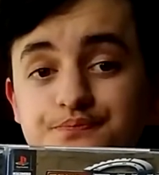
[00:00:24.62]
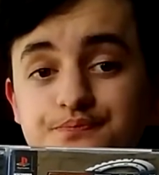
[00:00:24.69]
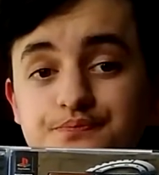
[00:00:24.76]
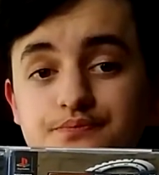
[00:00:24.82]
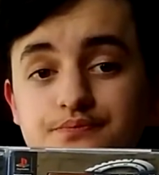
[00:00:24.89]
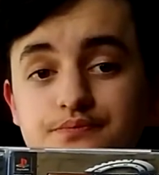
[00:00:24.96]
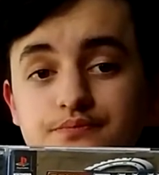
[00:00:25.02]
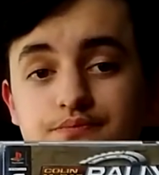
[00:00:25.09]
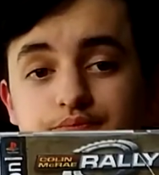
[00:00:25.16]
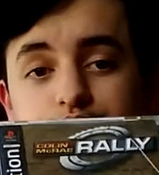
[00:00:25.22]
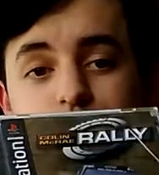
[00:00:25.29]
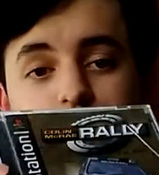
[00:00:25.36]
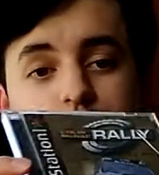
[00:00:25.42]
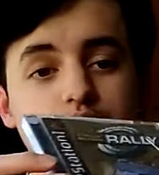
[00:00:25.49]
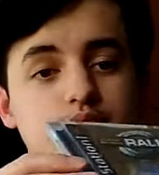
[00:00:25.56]

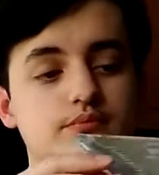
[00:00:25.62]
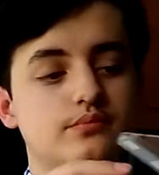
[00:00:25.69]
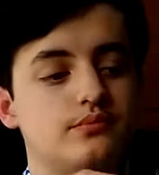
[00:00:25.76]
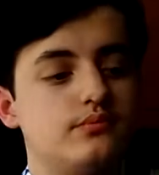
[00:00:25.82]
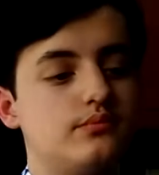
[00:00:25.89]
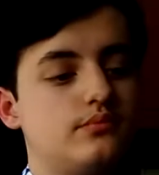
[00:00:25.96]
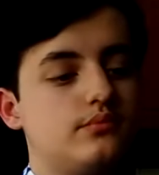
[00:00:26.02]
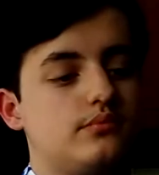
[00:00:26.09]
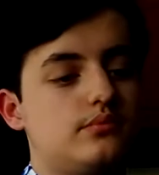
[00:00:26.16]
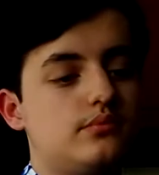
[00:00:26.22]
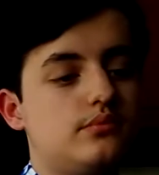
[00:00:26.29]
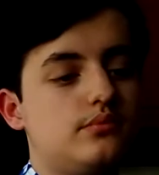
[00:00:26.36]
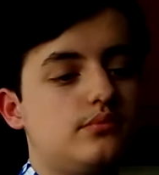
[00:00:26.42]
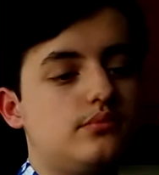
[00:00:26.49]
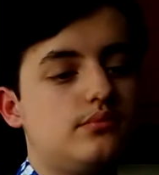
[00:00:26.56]

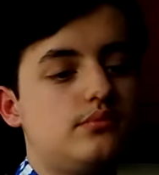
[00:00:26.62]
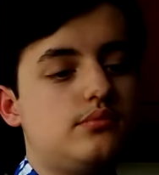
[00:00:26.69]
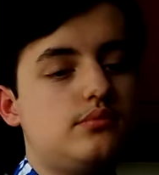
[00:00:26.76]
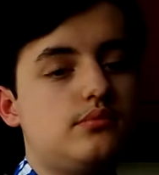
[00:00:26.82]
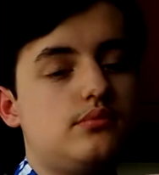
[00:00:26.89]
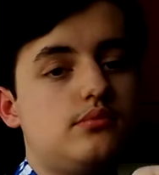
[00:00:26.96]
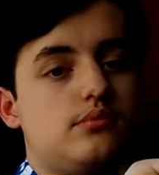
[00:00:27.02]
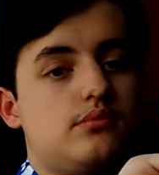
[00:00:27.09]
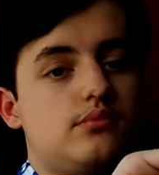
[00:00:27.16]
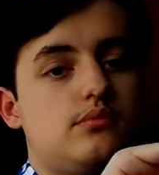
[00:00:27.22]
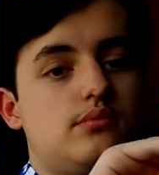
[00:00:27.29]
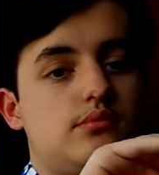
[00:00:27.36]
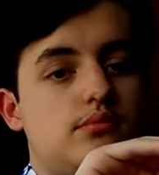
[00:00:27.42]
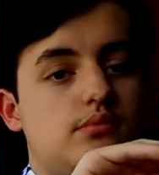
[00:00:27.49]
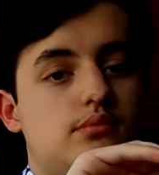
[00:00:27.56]

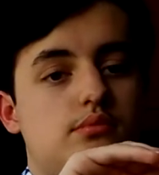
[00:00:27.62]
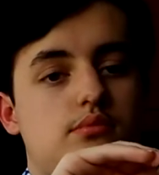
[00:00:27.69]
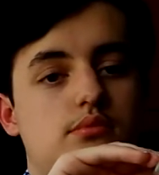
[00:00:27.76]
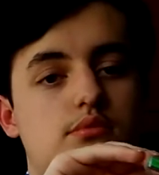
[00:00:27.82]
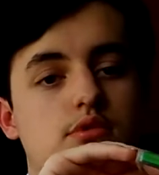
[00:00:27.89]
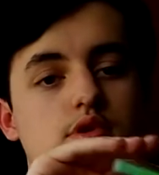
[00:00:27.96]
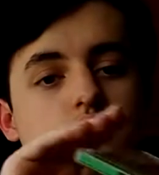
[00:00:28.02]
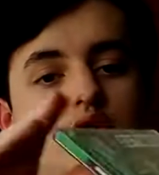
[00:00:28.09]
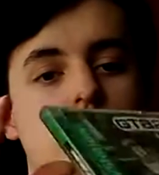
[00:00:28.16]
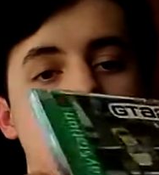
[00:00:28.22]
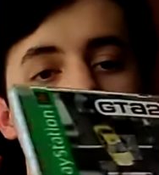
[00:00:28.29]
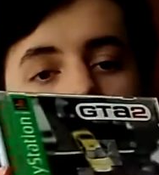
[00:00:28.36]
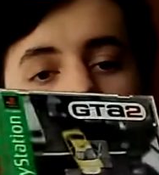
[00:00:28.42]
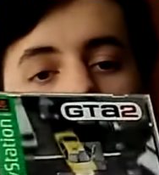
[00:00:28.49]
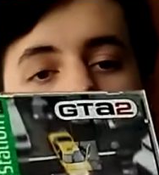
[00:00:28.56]
No one is speaking in this clip.